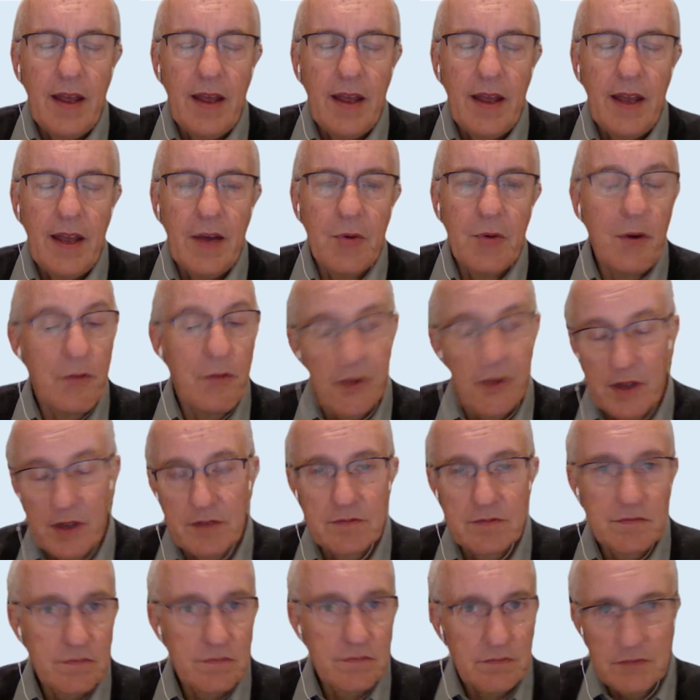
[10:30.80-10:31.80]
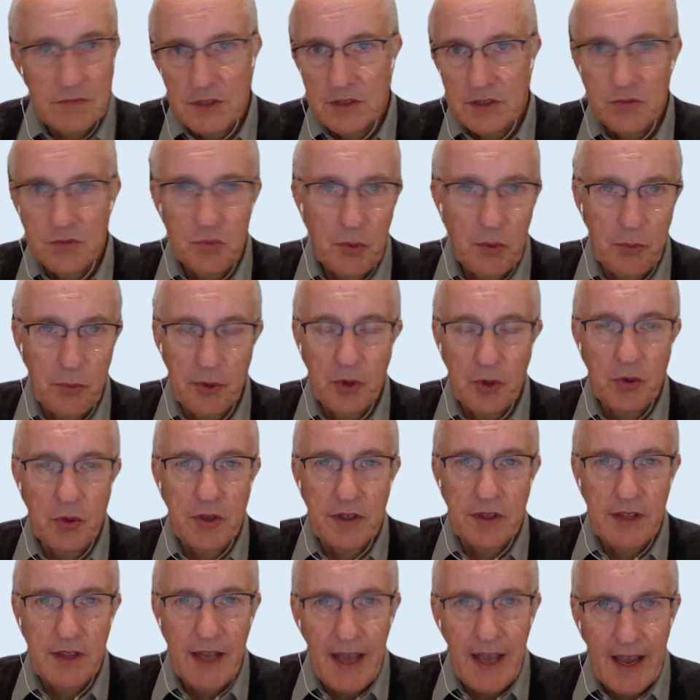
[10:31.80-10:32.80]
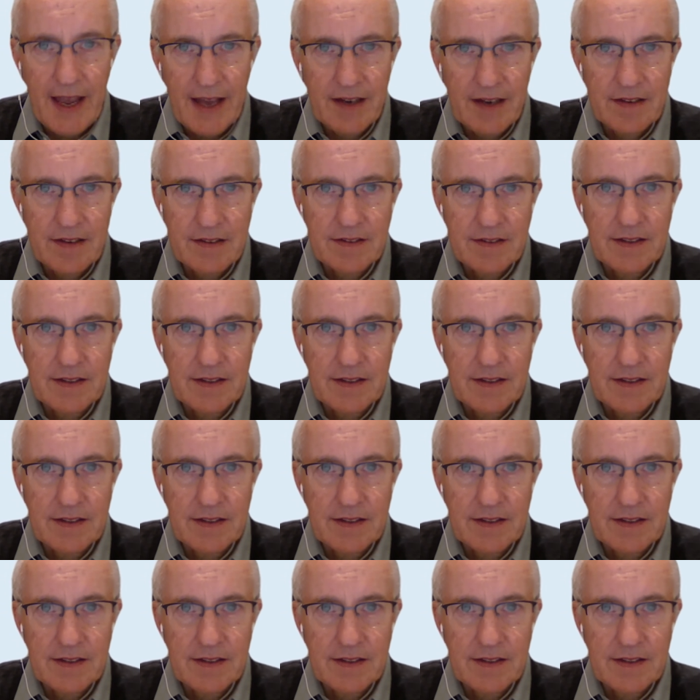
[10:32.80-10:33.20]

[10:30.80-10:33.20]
However, that, when we look at that,